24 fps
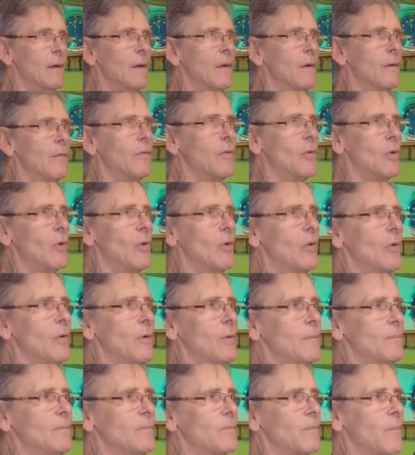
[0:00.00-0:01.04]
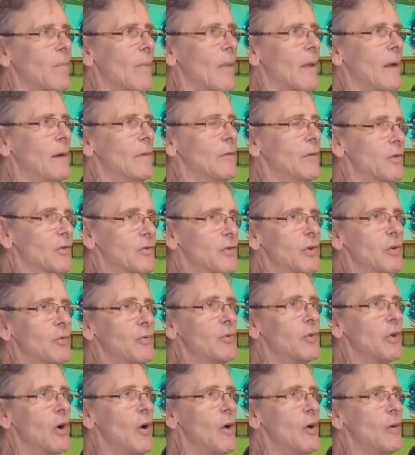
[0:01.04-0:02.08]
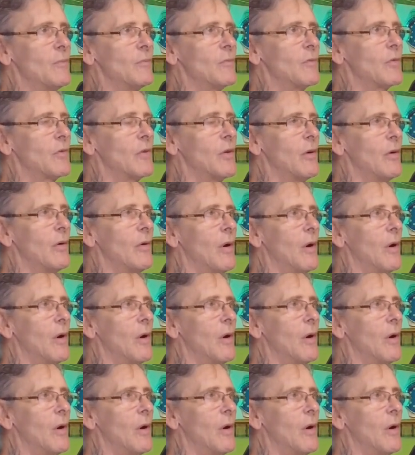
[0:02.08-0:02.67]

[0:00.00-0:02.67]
for the 2 times